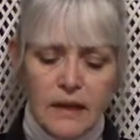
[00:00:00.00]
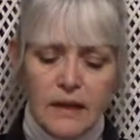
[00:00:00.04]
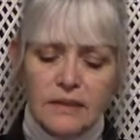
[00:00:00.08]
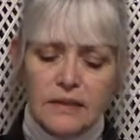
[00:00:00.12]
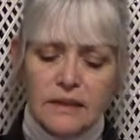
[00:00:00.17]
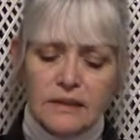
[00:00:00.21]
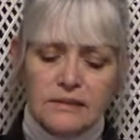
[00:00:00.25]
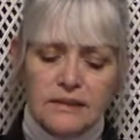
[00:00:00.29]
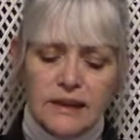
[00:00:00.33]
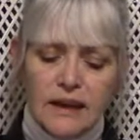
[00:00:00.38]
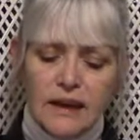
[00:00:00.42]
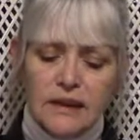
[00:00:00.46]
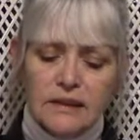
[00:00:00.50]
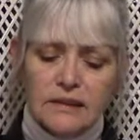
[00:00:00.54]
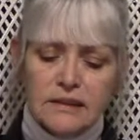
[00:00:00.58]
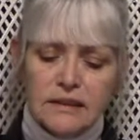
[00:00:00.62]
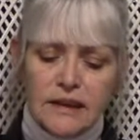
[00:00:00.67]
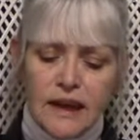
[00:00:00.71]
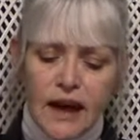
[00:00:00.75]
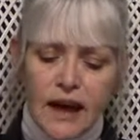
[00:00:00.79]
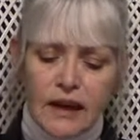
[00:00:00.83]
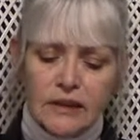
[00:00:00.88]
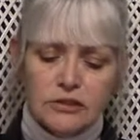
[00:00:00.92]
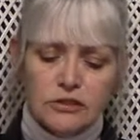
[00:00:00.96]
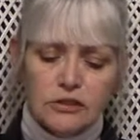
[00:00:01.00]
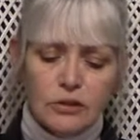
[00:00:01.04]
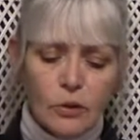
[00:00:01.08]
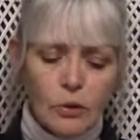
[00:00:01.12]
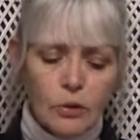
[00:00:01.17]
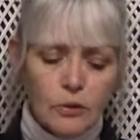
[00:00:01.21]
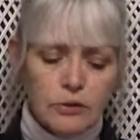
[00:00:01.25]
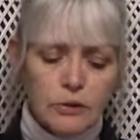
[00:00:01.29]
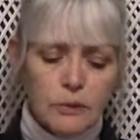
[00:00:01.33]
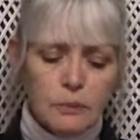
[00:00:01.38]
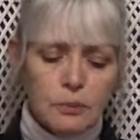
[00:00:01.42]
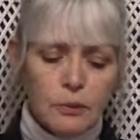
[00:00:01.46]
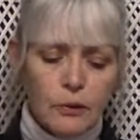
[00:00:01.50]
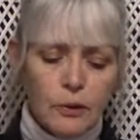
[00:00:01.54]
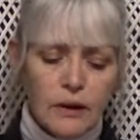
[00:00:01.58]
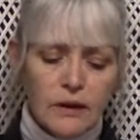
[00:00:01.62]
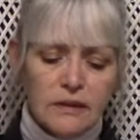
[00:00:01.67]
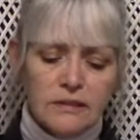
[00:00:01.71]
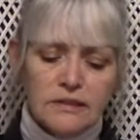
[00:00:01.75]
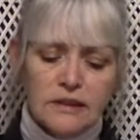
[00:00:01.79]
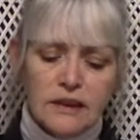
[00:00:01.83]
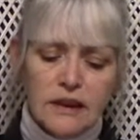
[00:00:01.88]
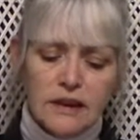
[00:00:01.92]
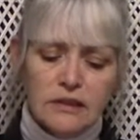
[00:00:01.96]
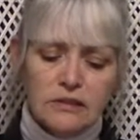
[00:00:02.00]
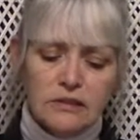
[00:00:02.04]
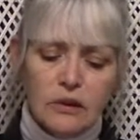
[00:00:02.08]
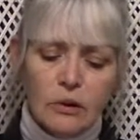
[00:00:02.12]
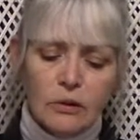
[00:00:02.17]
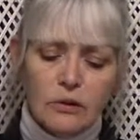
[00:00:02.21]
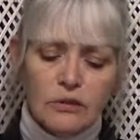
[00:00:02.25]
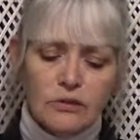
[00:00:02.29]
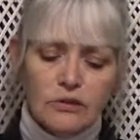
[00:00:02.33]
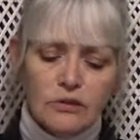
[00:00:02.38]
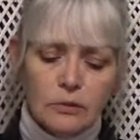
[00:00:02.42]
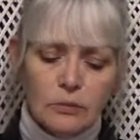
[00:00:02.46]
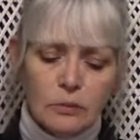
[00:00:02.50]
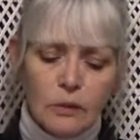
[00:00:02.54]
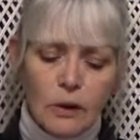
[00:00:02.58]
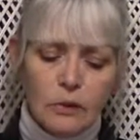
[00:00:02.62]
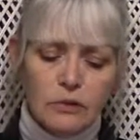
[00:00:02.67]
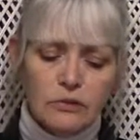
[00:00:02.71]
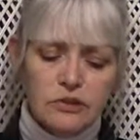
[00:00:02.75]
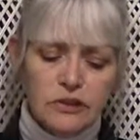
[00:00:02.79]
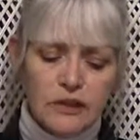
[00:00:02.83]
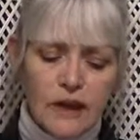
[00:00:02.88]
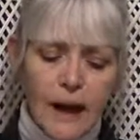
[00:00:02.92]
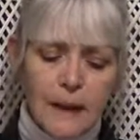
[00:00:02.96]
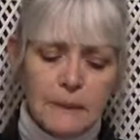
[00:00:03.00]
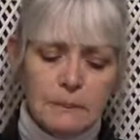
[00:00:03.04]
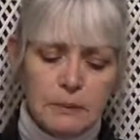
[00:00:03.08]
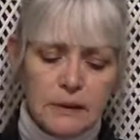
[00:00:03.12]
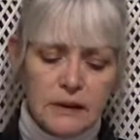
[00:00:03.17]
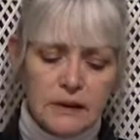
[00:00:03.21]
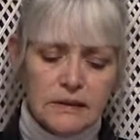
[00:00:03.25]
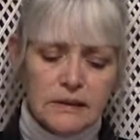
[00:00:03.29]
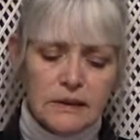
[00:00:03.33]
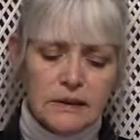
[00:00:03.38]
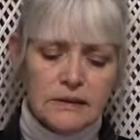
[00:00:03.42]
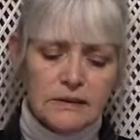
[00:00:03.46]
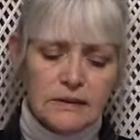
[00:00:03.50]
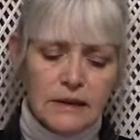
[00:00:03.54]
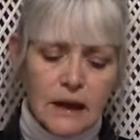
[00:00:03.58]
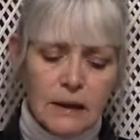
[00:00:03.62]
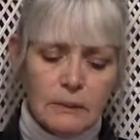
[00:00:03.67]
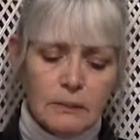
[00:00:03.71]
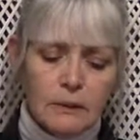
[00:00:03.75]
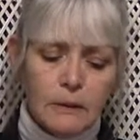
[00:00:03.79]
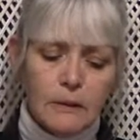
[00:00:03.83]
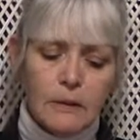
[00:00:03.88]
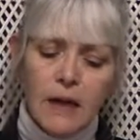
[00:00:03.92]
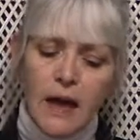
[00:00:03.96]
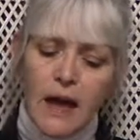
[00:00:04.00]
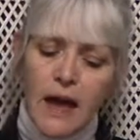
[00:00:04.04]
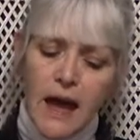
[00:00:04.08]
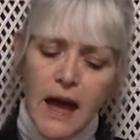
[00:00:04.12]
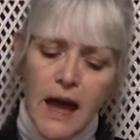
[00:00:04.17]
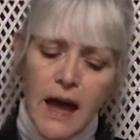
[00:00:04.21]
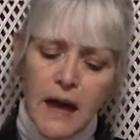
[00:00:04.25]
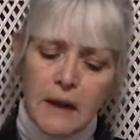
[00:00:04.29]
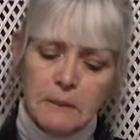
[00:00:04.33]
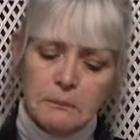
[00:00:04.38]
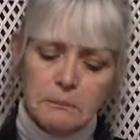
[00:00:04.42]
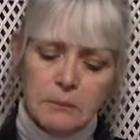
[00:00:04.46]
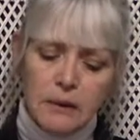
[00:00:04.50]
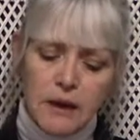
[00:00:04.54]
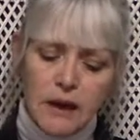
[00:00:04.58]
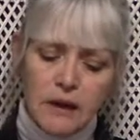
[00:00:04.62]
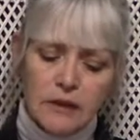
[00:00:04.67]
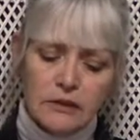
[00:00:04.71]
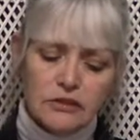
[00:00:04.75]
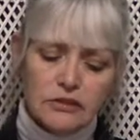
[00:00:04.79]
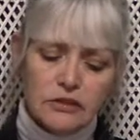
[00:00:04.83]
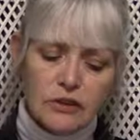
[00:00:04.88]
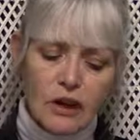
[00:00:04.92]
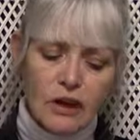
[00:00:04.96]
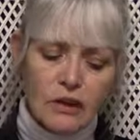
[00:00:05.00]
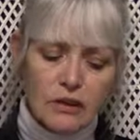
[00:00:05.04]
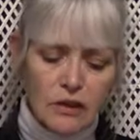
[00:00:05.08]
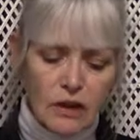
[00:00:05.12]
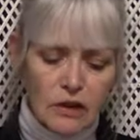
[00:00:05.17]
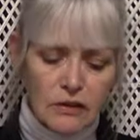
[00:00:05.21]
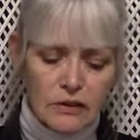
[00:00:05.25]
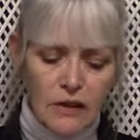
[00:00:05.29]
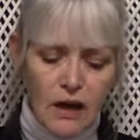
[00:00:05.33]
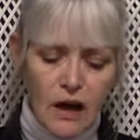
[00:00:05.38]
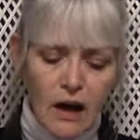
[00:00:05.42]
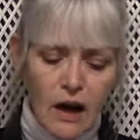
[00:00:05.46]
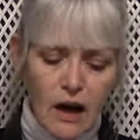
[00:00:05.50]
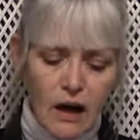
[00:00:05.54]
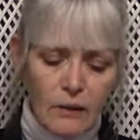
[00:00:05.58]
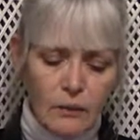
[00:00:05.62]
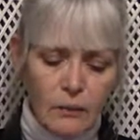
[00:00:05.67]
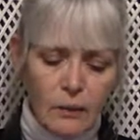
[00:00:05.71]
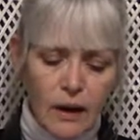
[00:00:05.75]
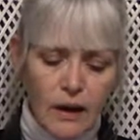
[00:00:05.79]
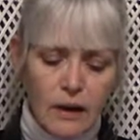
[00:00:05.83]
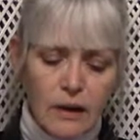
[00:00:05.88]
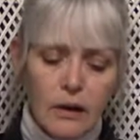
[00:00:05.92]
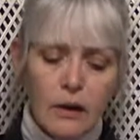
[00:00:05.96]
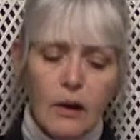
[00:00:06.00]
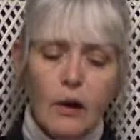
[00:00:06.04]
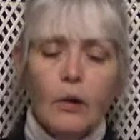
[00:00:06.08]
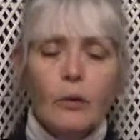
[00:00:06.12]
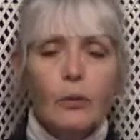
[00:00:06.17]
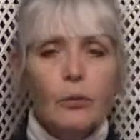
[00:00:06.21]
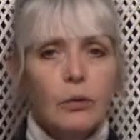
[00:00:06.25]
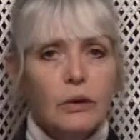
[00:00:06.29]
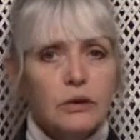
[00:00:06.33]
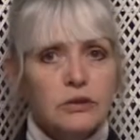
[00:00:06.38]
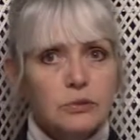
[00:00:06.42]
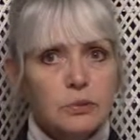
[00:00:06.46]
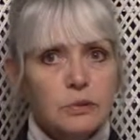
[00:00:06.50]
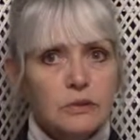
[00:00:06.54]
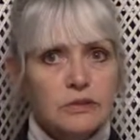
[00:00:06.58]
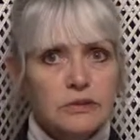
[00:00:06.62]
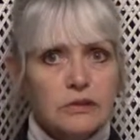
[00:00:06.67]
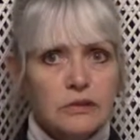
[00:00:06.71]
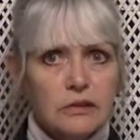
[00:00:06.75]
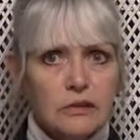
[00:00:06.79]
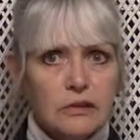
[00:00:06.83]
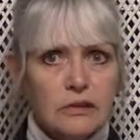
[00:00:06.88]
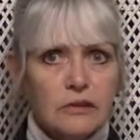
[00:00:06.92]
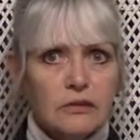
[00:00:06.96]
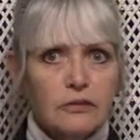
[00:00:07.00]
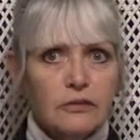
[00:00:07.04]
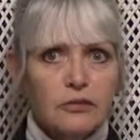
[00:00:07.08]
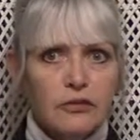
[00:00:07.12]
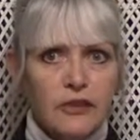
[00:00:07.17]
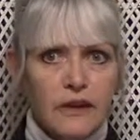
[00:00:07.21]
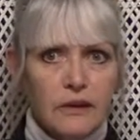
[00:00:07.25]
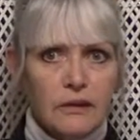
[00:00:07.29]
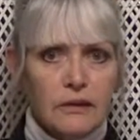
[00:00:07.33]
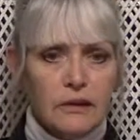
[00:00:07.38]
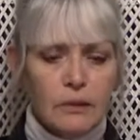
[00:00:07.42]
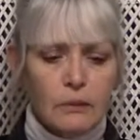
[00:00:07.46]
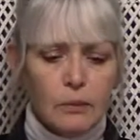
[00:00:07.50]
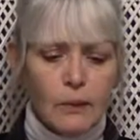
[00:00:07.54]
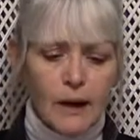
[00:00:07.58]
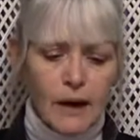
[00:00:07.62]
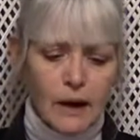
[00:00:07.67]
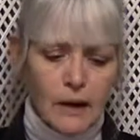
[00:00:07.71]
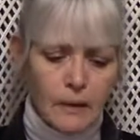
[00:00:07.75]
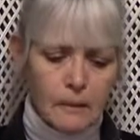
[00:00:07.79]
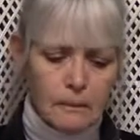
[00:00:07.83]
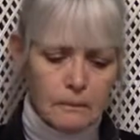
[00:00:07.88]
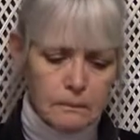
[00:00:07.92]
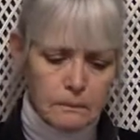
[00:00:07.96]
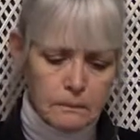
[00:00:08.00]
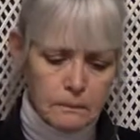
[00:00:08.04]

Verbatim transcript: The den dad told the boys he had noticed a roadside picnic table and bench along the highway, which would serve very well.